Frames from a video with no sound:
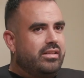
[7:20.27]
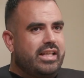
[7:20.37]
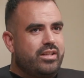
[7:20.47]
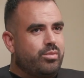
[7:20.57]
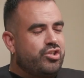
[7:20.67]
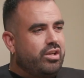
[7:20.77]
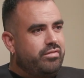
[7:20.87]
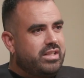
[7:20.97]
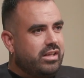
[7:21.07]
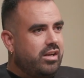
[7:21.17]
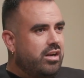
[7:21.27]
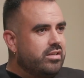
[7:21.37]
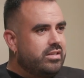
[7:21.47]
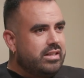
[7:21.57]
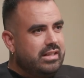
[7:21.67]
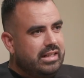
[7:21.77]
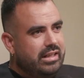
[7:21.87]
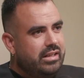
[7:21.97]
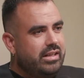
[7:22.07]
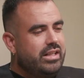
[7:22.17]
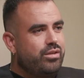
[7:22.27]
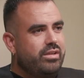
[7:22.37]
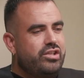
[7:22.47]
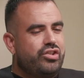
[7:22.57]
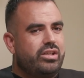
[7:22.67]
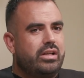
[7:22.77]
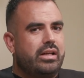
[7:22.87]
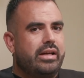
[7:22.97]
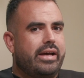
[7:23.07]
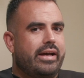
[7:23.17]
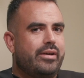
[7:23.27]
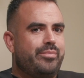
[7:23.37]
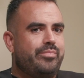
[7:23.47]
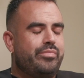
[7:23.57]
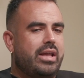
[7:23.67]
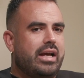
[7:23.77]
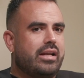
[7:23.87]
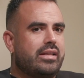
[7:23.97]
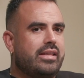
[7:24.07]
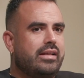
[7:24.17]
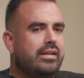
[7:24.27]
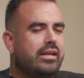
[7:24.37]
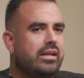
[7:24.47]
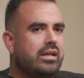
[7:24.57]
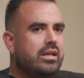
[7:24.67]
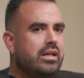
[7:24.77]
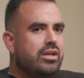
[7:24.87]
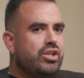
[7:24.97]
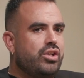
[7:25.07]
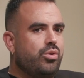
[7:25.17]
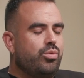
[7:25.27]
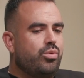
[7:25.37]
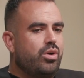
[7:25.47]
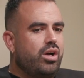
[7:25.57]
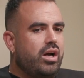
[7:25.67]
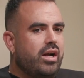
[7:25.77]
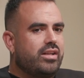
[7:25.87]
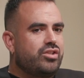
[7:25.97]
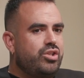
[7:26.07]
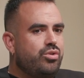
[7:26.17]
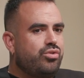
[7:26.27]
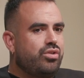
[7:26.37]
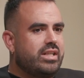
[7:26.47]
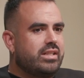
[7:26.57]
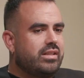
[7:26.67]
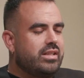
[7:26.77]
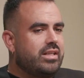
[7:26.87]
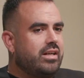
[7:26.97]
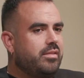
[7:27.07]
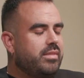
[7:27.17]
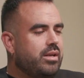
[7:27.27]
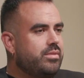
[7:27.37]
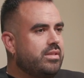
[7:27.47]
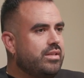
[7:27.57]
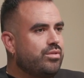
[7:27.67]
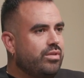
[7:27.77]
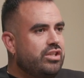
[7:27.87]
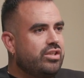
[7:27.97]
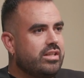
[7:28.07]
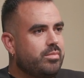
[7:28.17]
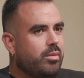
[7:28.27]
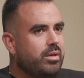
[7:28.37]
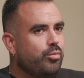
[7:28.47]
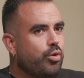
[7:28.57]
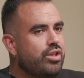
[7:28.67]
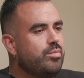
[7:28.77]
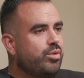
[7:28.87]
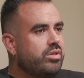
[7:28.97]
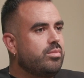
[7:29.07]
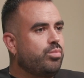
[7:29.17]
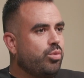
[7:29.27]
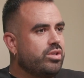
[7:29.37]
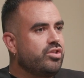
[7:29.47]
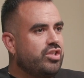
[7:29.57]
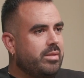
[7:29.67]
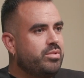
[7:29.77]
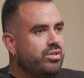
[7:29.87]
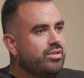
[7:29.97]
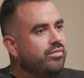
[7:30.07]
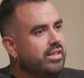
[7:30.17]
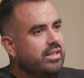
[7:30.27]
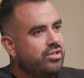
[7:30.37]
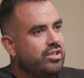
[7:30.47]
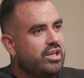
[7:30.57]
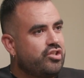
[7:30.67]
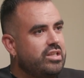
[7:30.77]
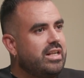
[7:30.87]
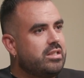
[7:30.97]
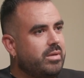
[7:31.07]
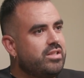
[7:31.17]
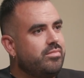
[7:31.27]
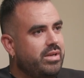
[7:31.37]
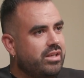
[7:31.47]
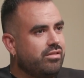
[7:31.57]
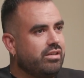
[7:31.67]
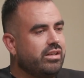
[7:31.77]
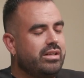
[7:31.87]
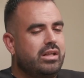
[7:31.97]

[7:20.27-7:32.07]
Things were shifting constantly in the region. And I think, I do credit the time that I was in this region as probably one of the most important chapters of the international aspect of my career,